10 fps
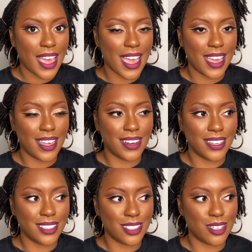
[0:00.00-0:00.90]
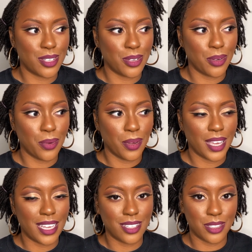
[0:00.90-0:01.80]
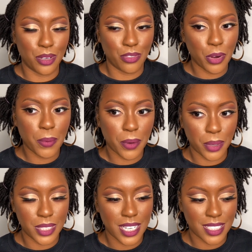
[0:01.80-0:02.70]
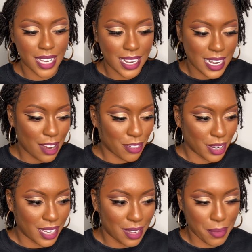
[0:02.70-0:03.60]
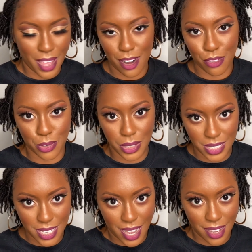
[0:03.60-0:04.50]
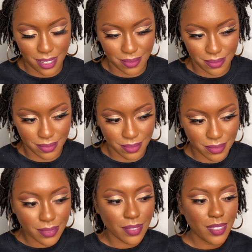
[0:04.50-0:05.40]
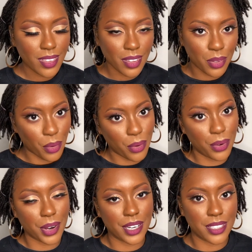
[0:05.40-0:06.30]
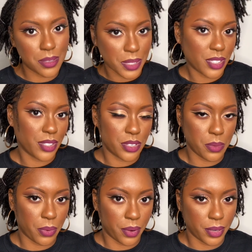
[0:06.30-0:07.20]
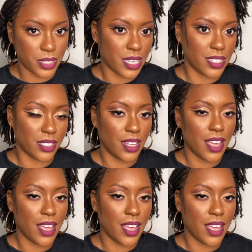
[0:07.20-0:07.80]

and either do a 4-point rotation and never get my hair fully tight, or switch to a 2-point rotation.